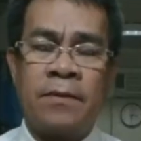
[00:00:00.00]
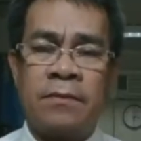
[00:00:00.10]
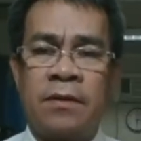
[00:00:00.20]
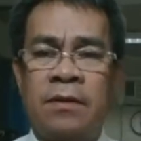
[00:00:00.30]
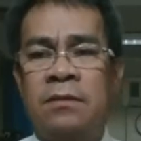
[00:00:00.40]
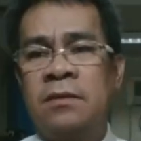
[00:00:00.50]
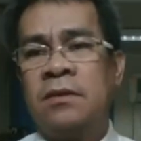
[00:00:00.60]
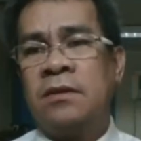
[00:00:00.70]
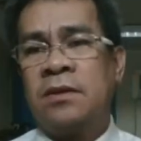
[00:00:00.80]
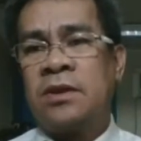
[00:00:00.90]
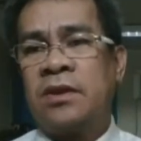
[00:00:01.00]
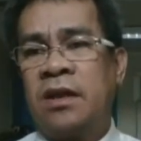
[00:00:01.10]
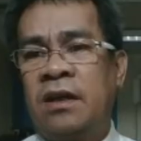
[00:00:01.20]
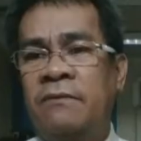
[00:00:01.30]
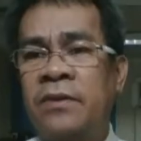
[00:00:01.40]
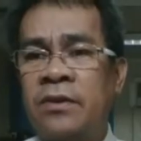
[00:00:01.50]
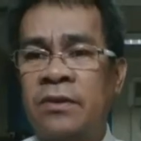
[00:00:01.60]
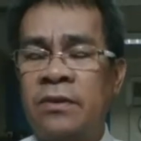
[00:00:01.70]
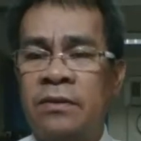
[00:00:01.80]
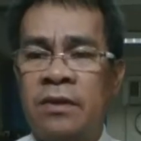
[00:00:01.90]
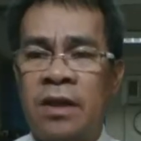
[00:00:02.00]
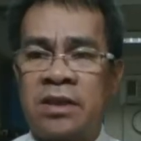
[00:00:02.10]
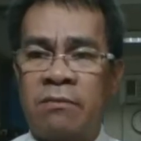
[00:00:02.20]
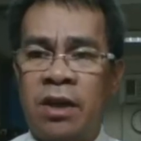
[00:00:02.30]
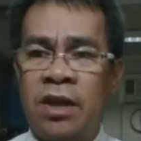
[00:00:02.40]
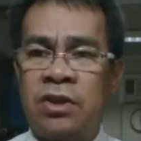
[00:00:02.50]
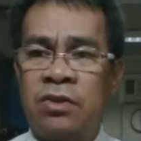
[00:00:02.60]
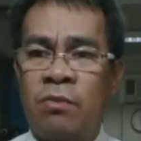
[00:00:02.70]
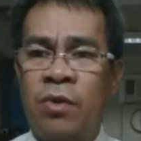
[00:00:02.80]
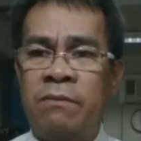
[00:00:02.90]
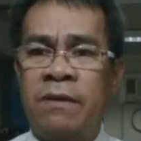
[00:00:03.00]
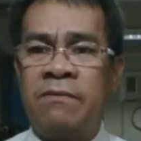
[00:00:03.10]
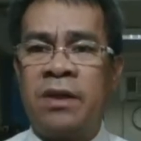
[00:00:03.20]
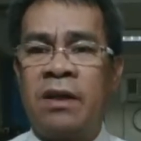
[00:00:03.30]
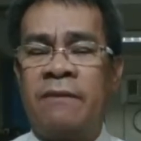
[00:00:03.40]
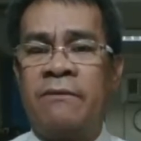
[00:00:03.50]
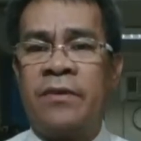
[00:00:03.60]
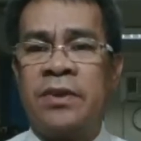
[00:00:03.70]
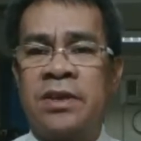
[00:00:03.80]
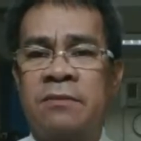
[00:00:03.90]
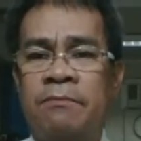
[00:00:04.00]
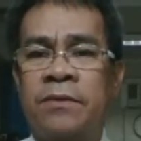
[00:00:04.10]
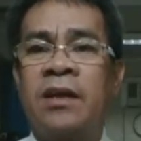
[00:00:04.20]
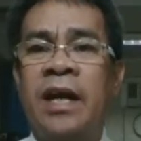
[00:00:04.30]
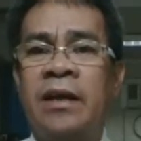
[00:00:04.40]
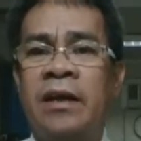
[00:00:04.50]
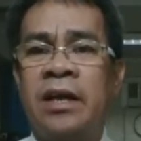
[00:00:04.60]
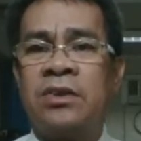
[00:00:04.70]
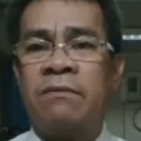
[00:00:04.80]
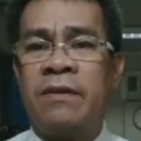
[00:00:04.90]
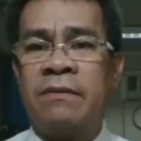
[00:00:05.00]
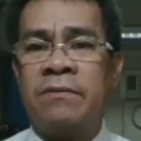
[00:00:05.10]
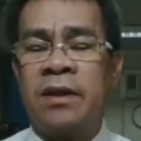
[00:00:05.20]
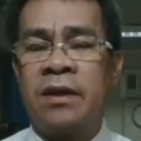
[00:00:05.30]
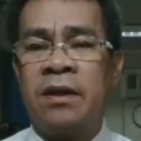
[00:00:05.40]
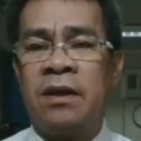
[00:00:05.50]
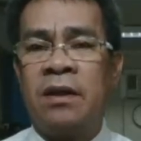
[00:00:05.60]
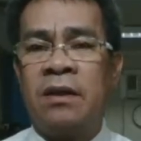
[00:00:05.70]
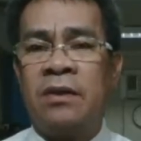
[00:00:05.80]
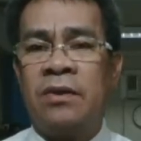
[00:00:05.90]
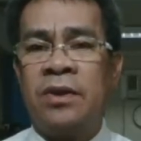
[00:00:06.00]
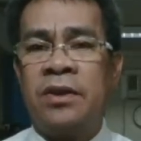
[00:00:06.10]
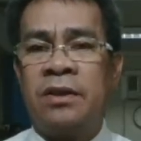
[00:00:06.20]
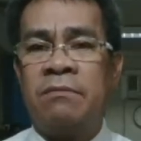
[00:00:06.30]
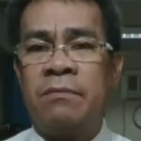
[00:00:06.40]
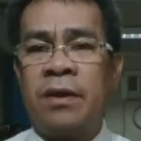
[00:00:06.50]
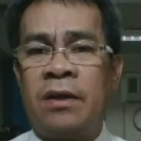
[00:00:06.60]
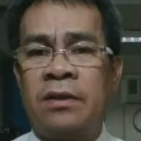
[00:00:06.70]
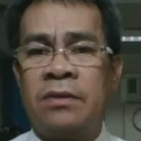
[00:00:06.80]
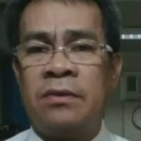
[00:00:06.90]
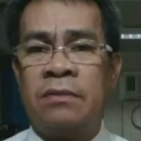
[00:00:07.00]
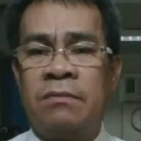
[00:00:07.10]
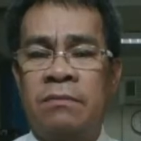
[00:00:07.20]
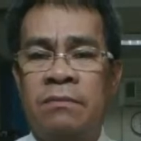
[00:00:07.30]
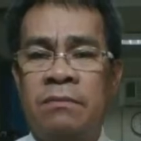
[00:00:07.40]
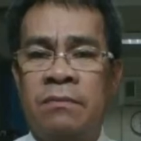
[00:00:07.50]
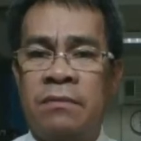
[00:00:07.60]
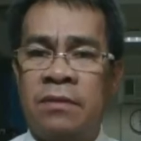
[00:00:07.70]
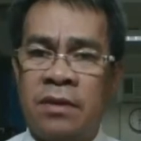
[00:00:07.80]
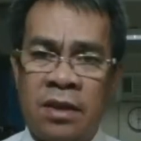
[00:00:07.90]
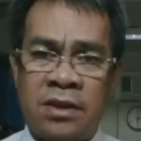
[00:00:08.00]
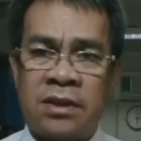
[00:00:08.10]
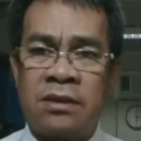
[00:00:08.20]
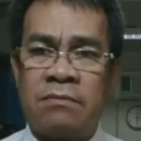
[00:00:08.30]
Okay? So then F2 has a magnitude of 150 gram force in the direction of 50 northern part of S.